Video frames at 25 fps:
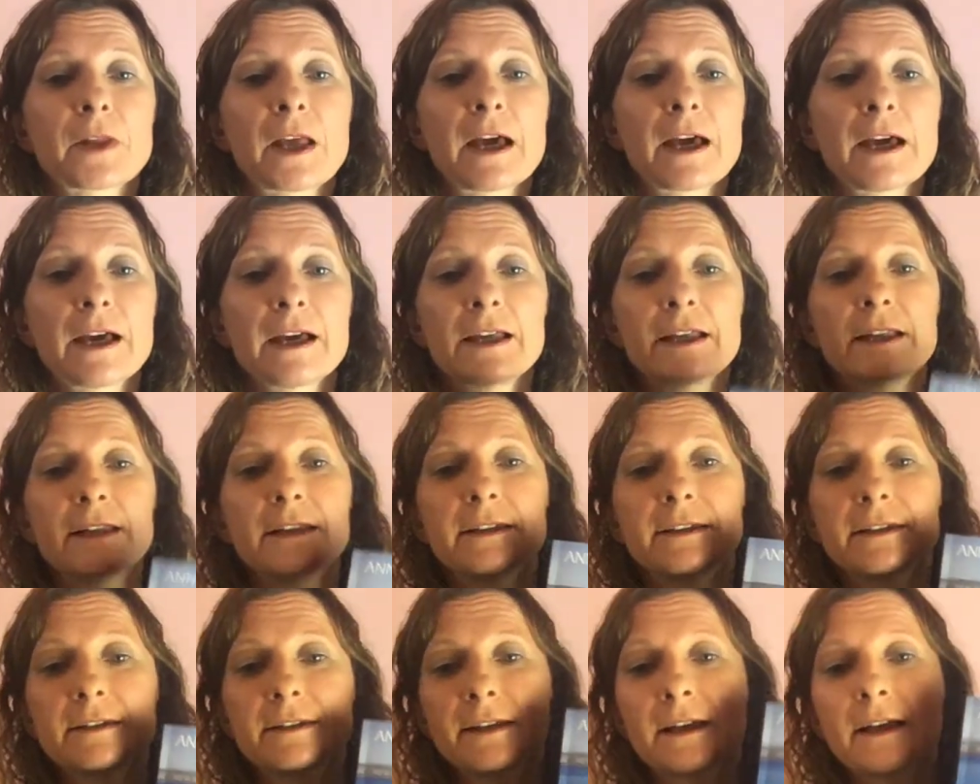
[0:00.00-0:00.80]

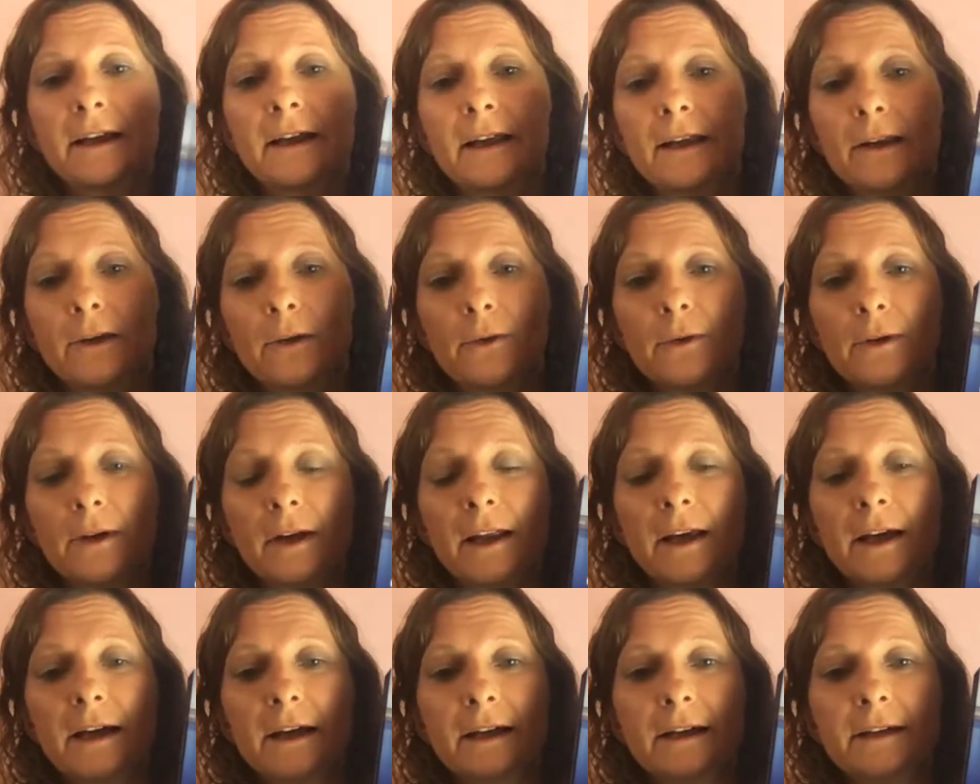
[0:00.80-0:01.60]
And at long
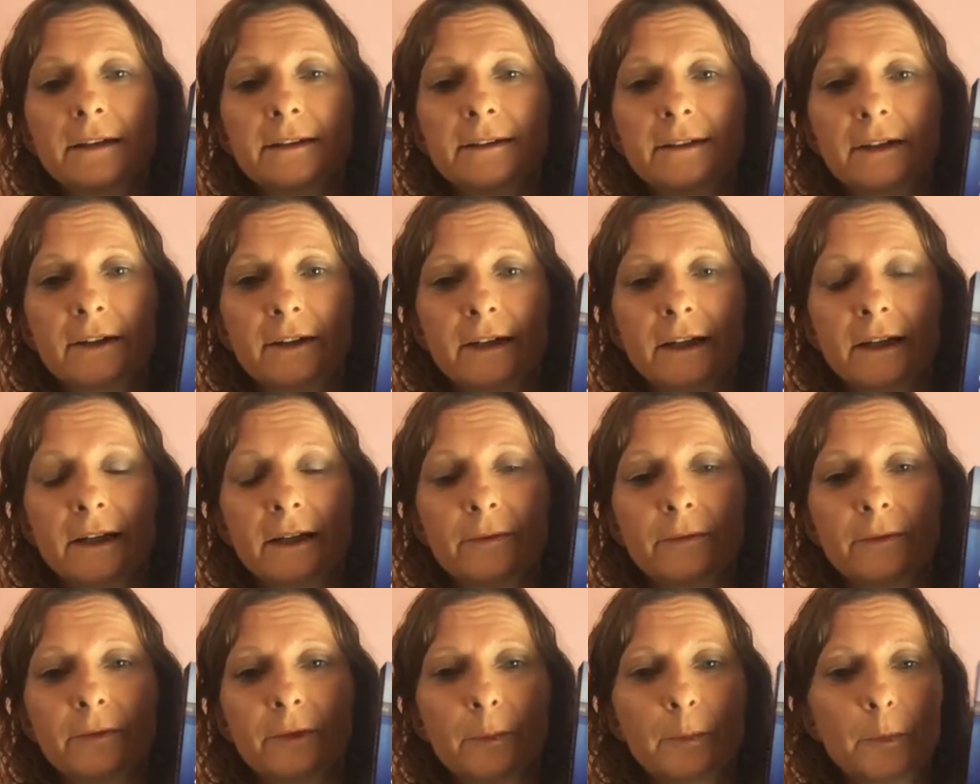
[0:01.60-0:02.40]
last, I
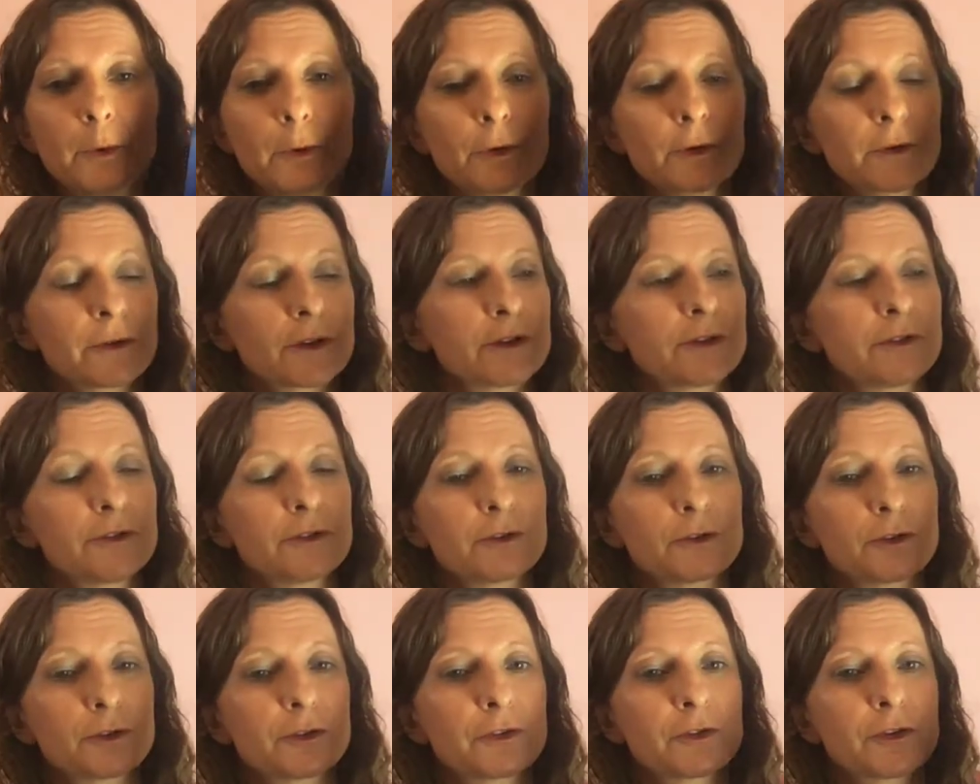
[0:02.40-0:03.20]
have the book. This is
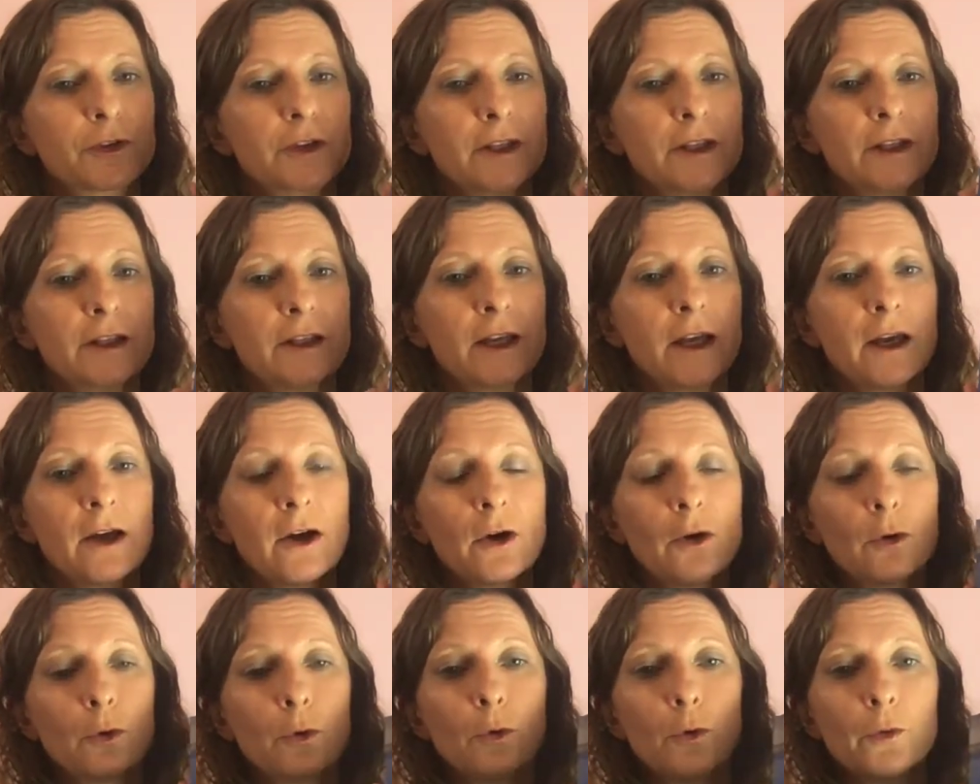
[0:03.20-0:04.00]
just the
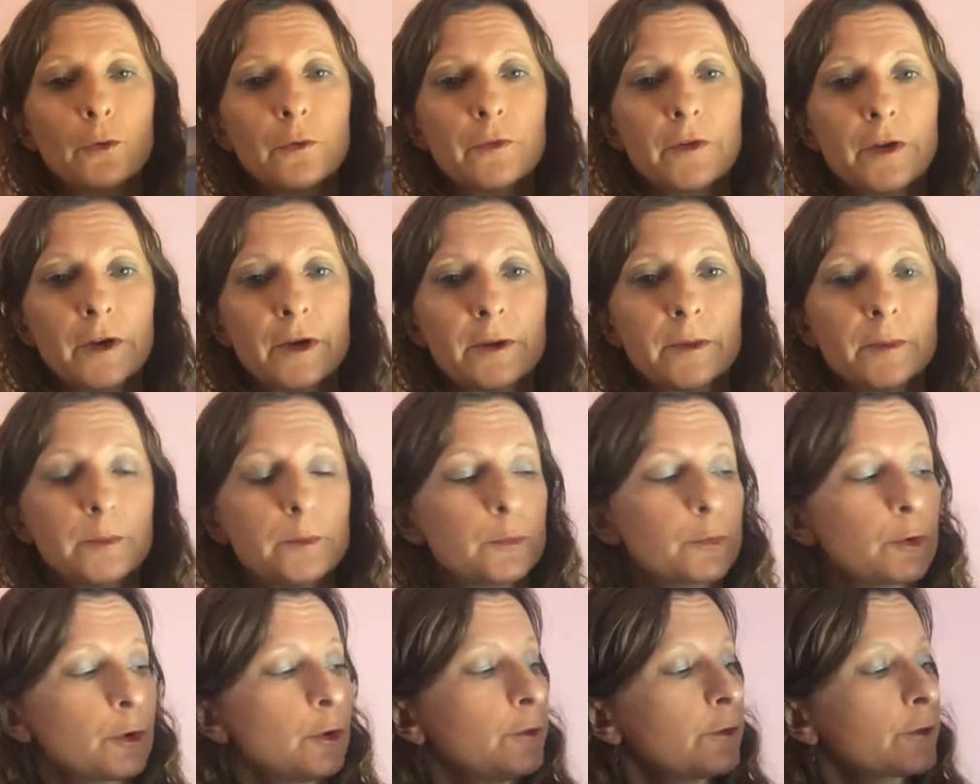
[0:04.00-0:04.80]
author
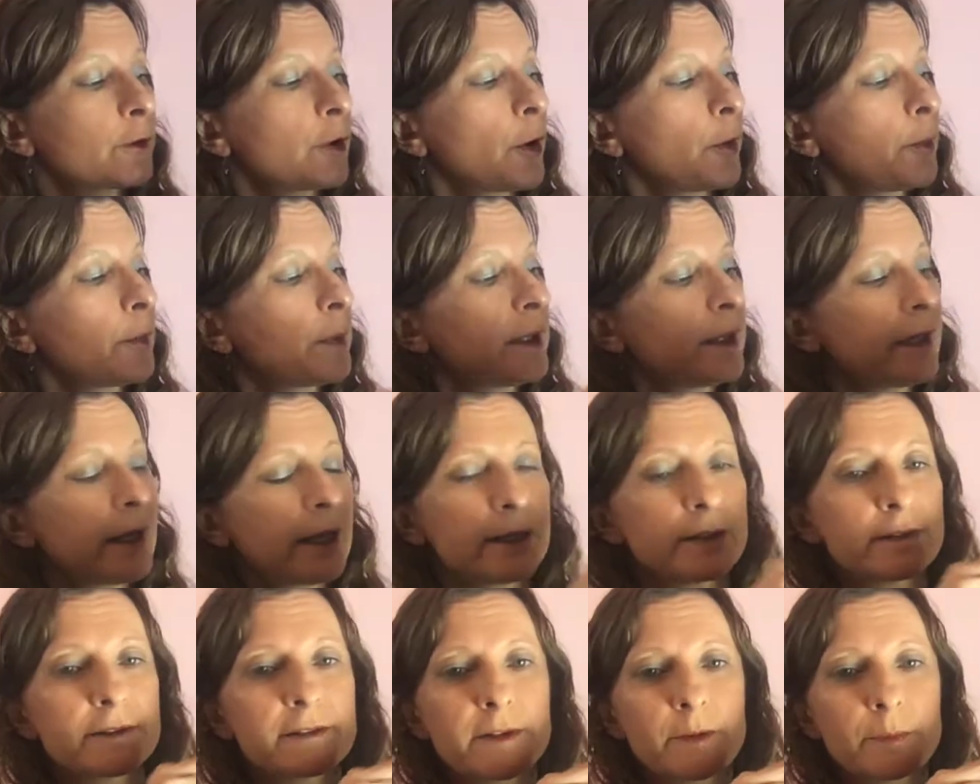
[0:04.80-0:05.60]
proof copy,
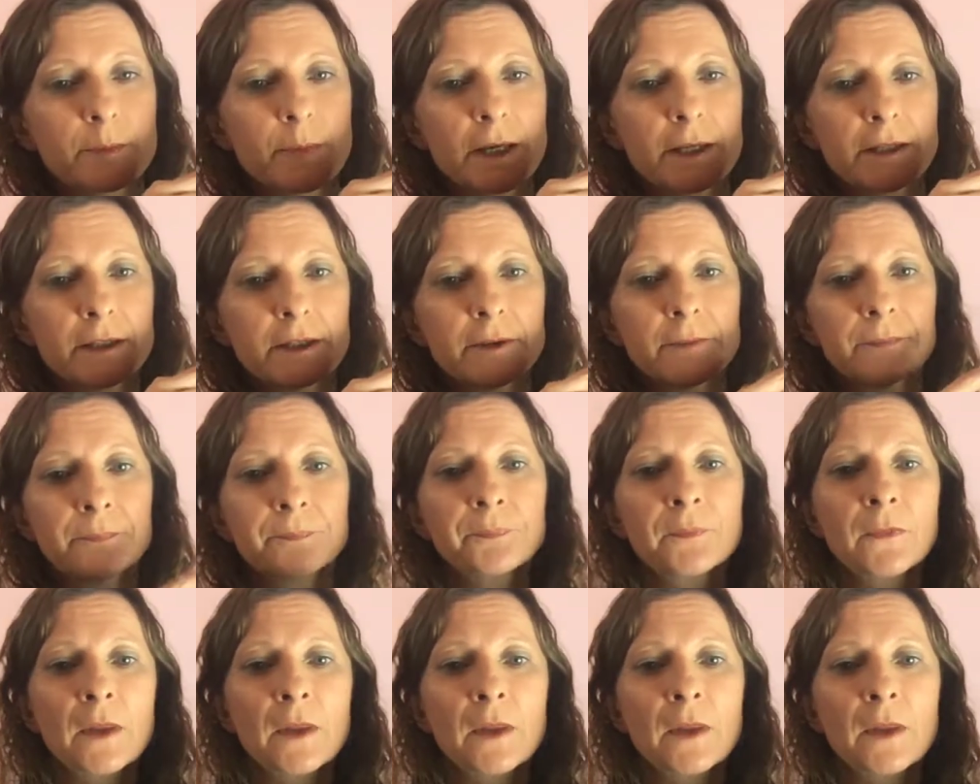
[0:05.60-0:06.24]
hence the banner.